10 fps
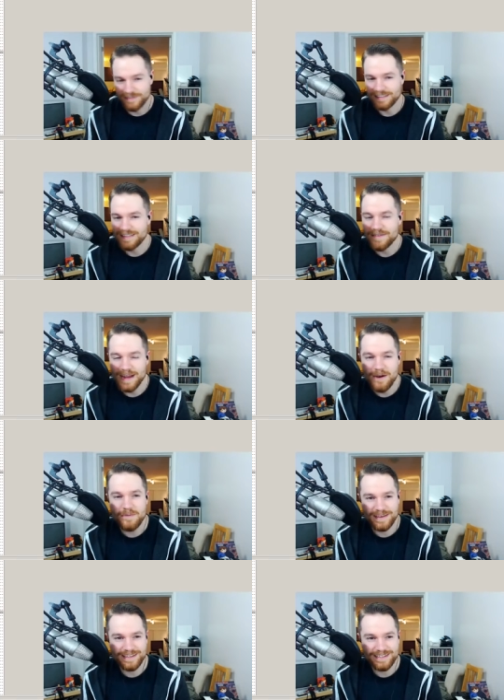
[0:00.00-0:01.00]
leave it out
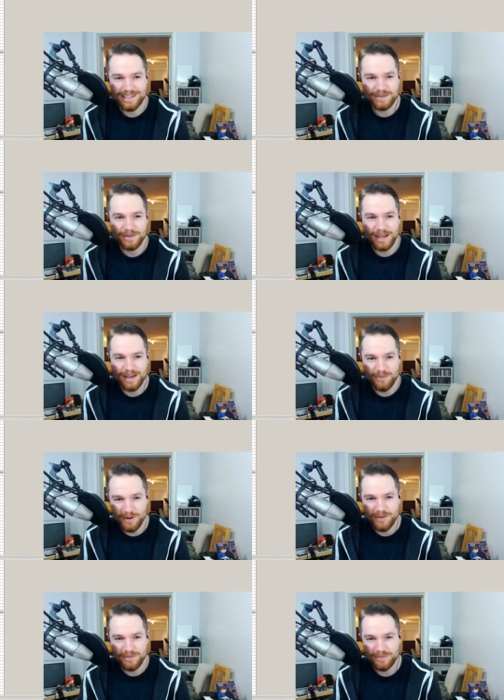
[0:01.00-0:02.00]
because it's just like it would have